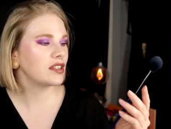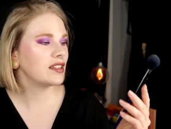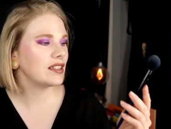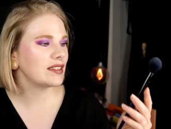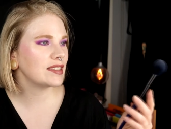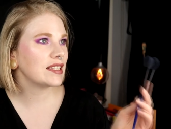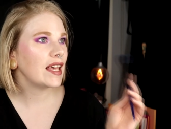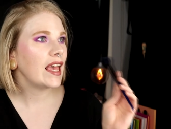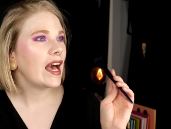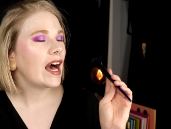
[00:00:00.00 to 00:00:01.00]
This,
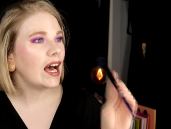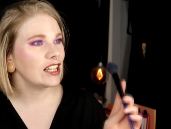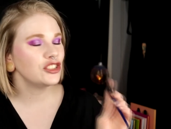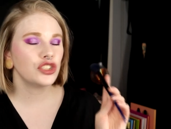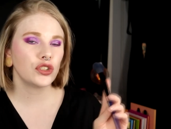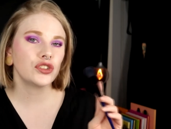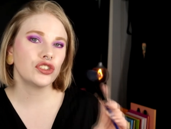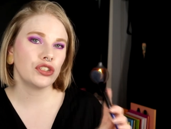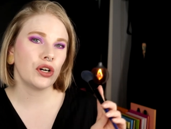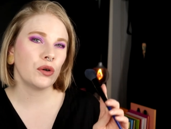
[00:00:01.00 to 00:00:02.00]
I don't
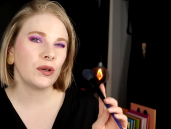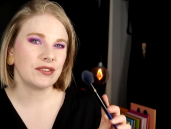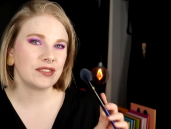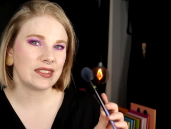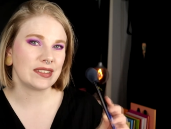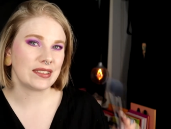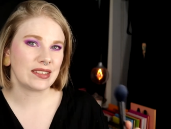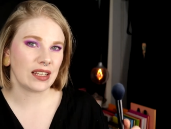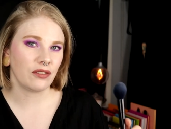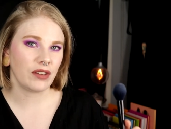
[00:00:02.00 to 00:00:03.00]
know if this is
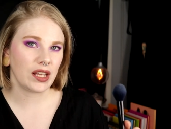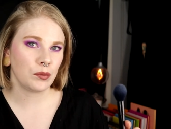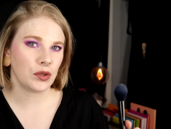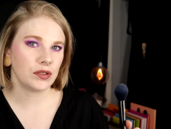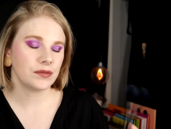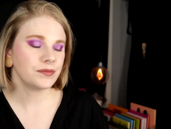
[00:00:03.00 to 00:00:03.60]
still available.